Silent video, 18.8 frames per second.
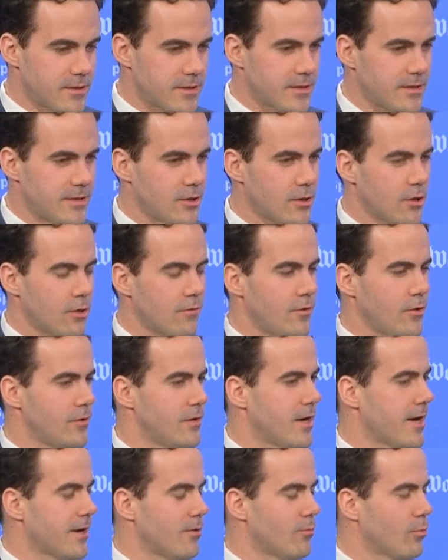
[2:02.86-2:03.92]
and C E O of the
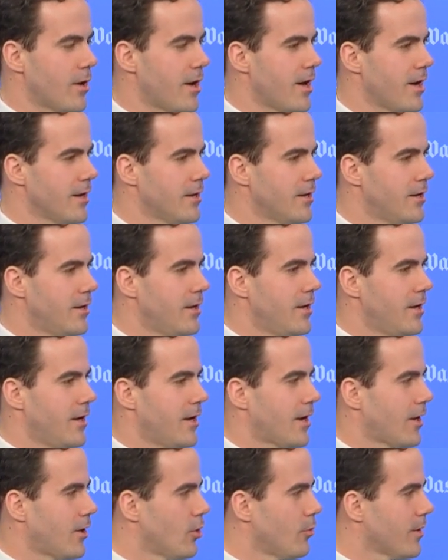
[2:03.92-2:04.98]
United Way.
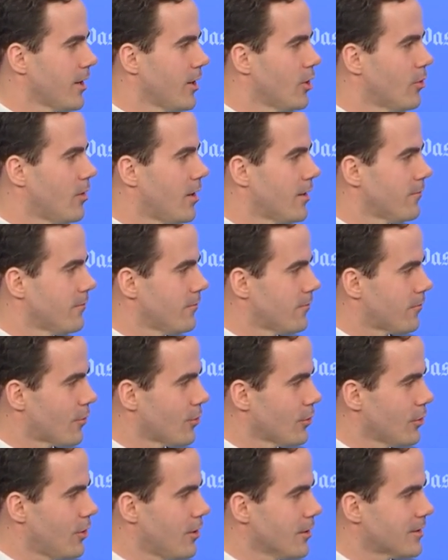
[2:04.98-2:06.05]
And I know we could go on for
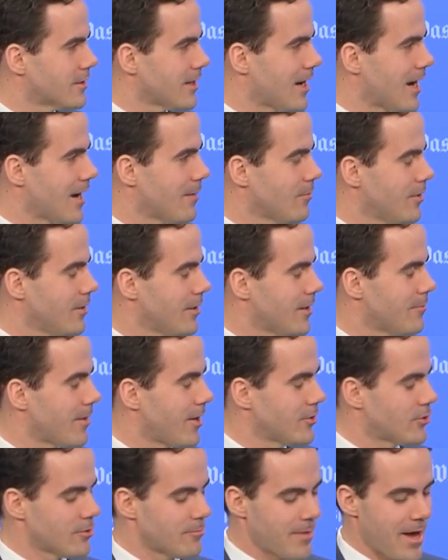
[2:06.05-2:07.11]
a long time
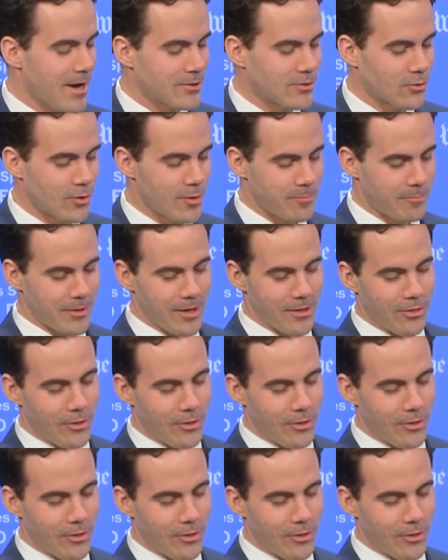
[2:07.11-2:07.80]
about your backstory, but I